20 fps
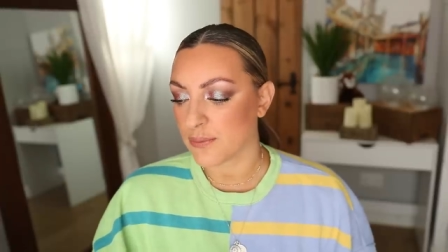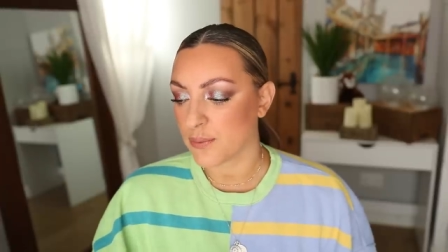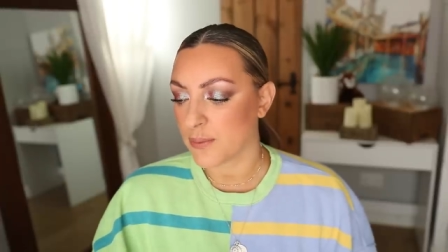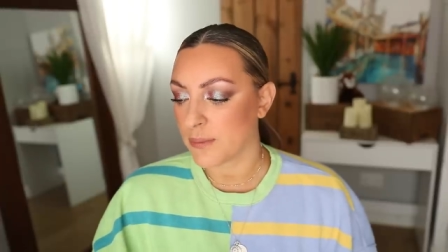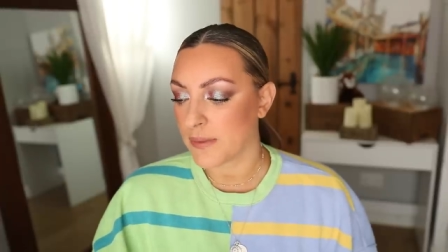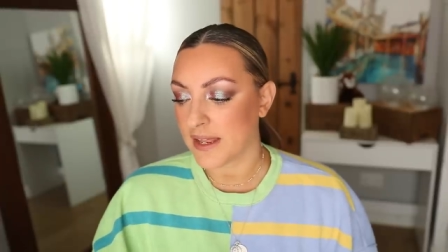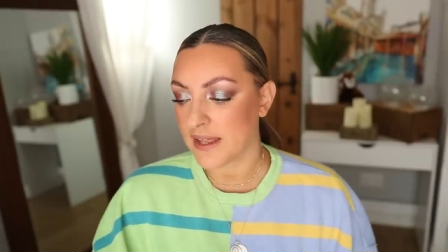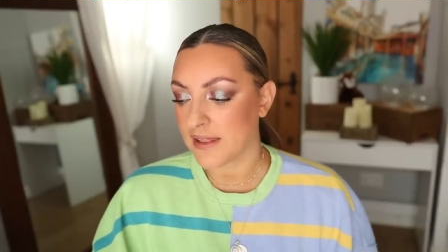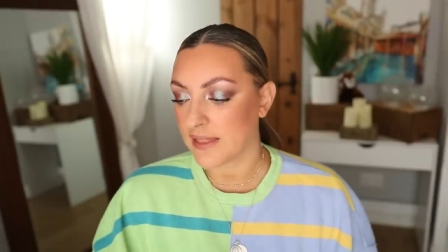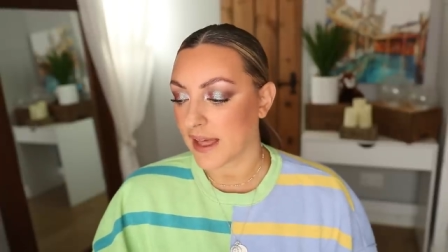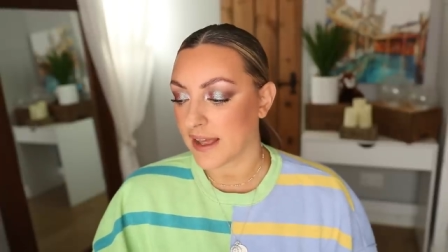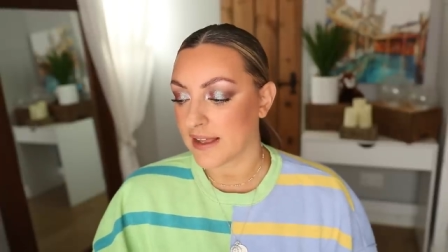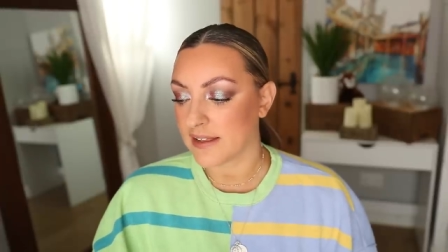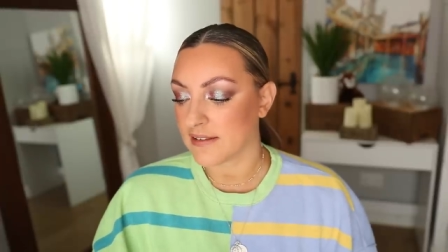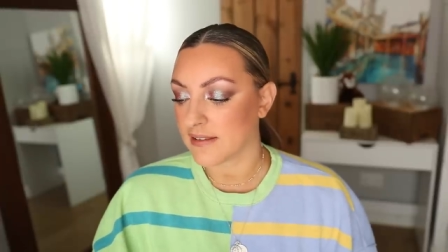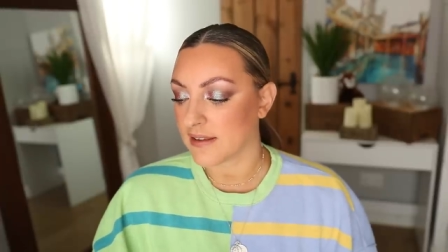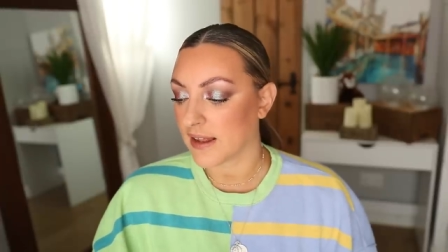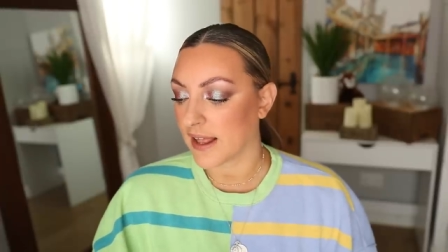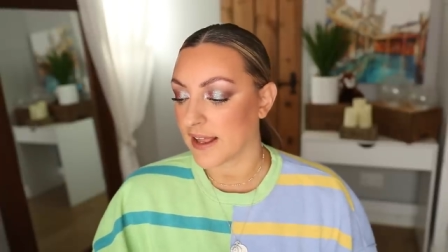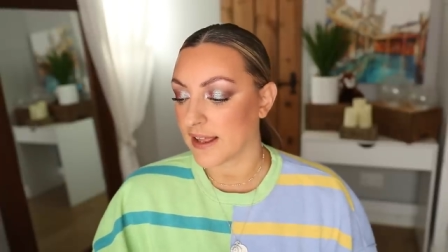for me, that
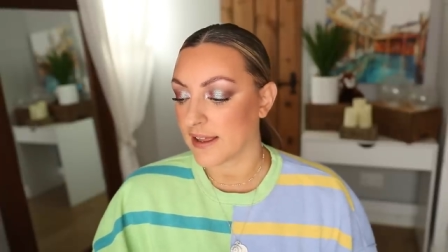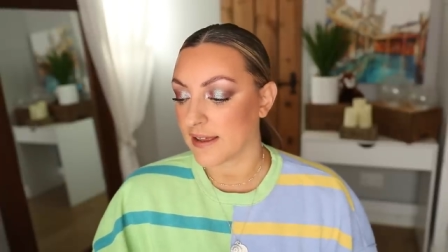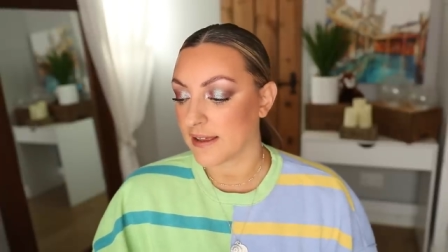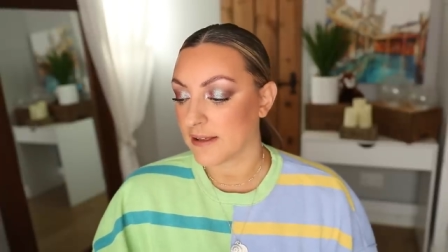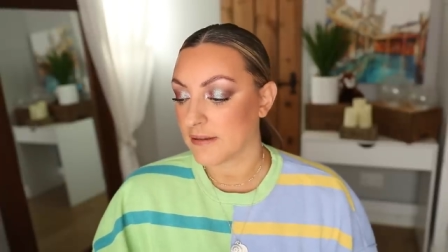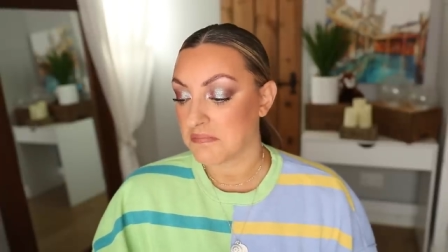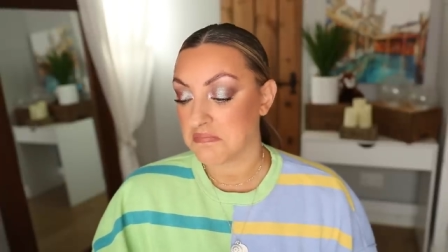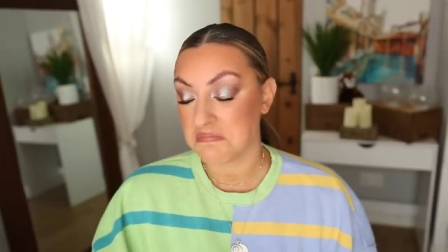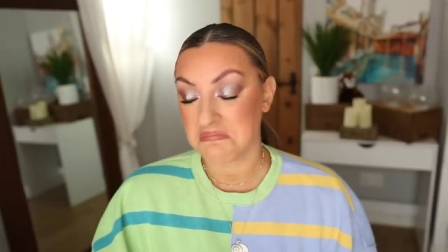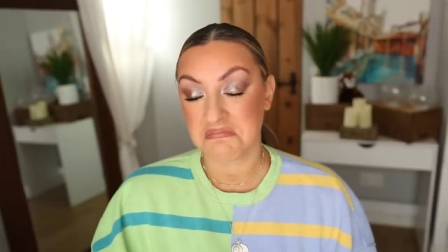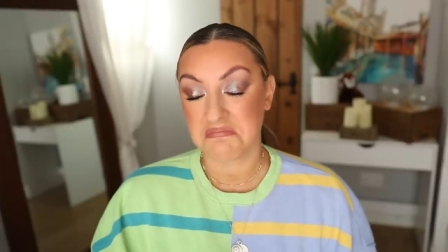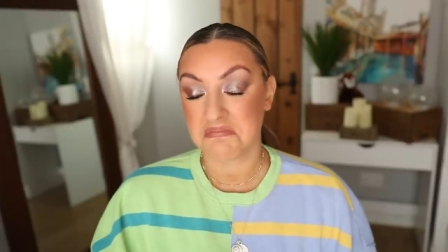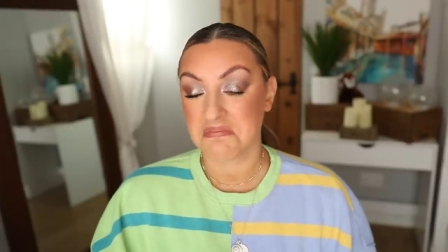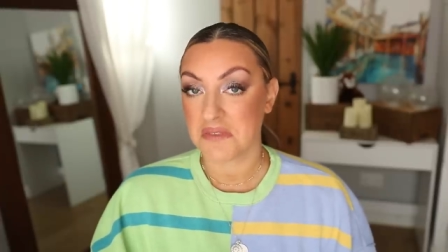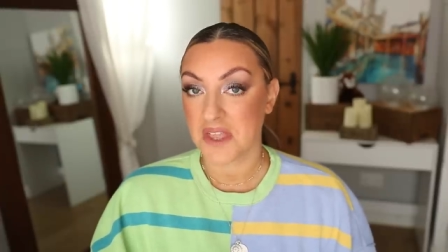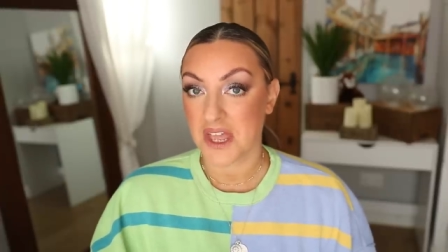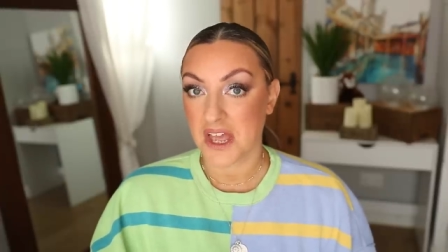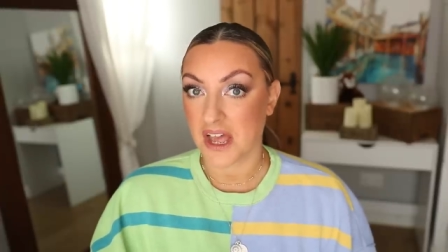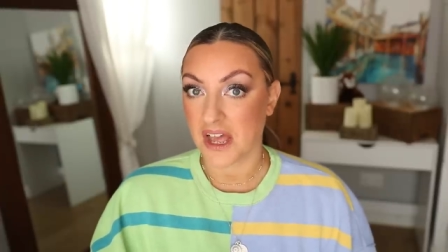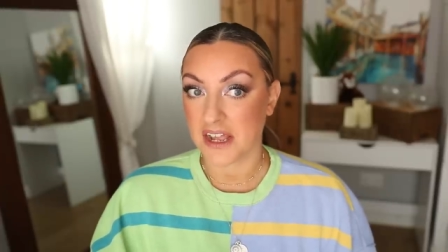is like,
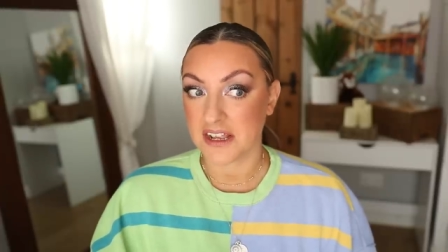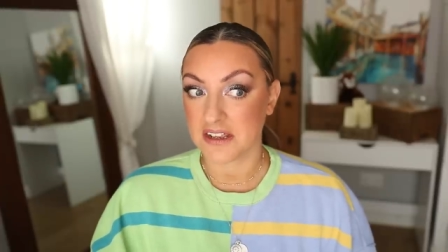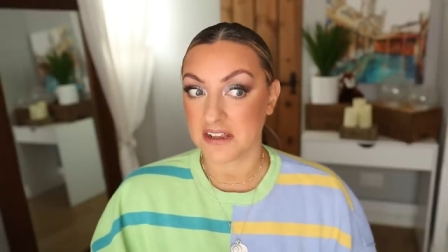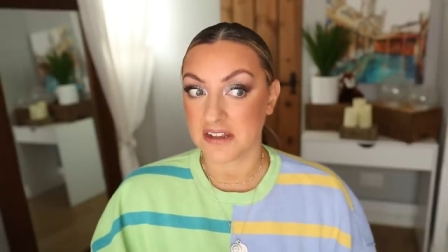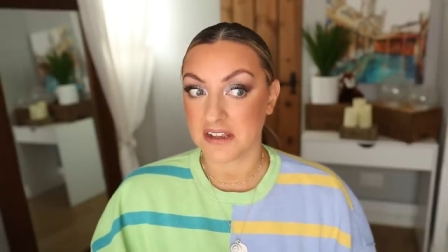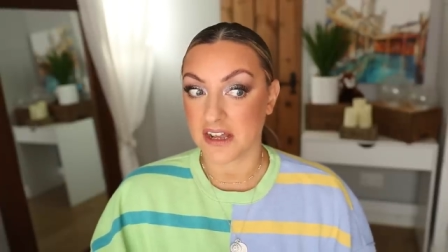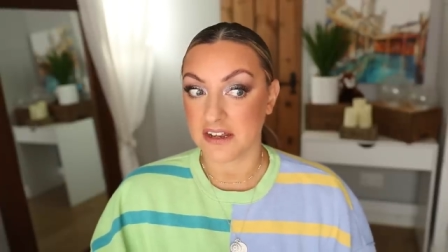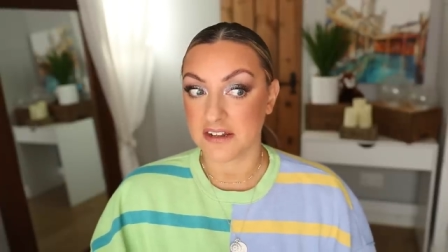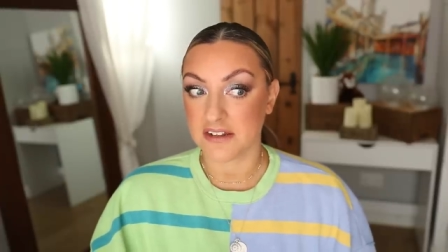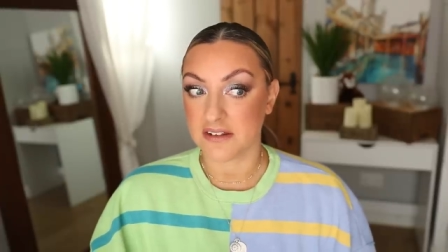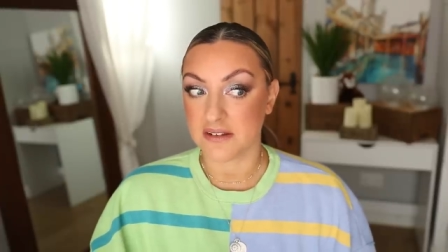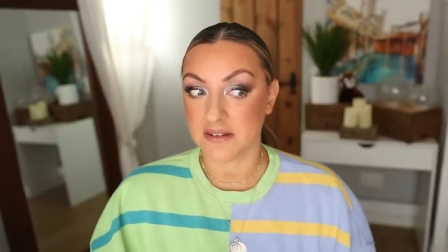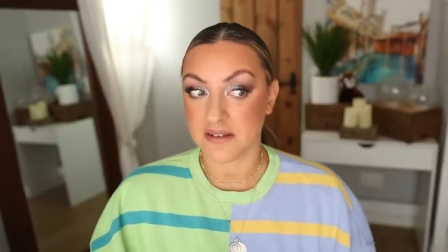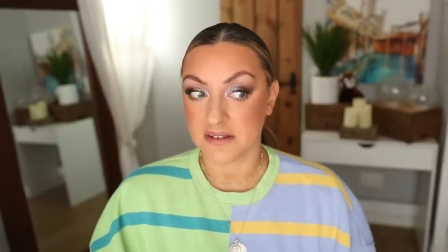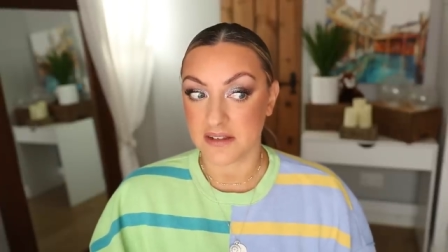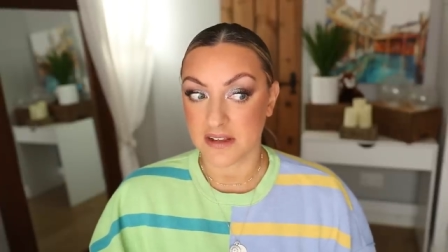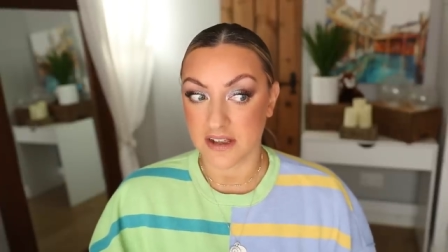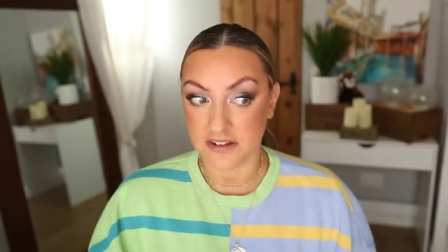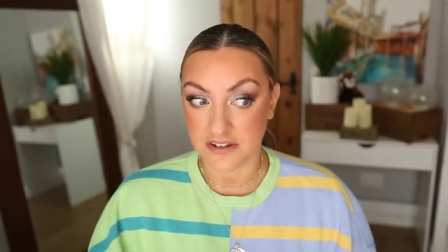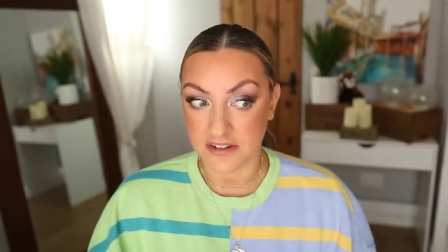I, I,
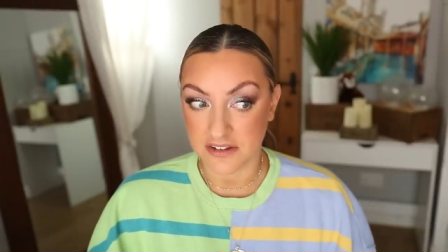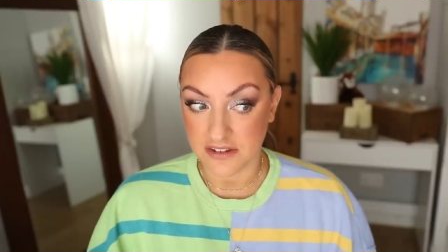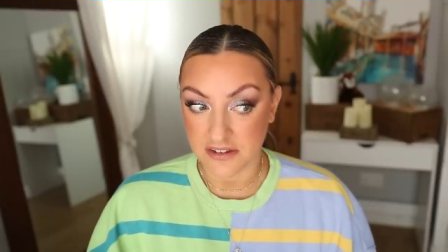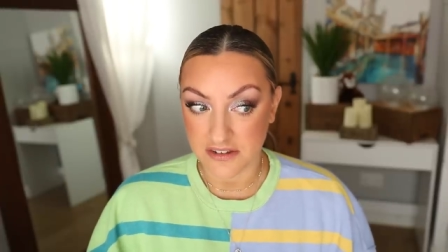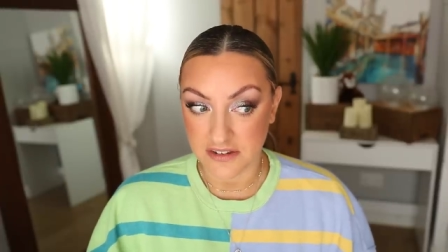I